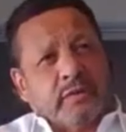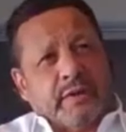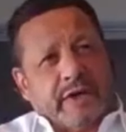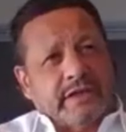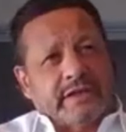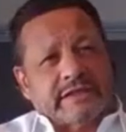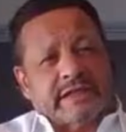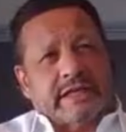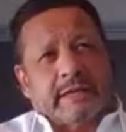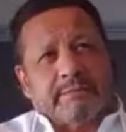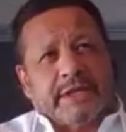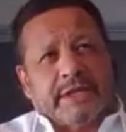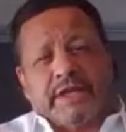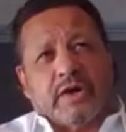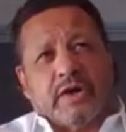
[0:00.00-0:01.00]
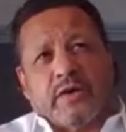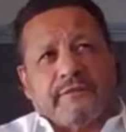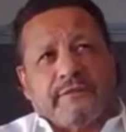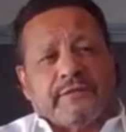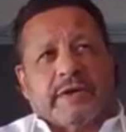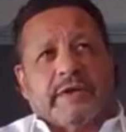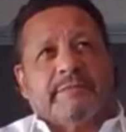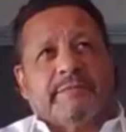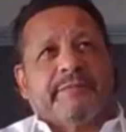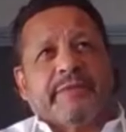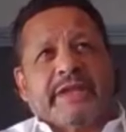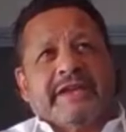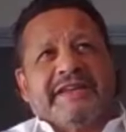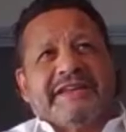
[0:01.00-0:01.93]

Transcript: Where does a company go from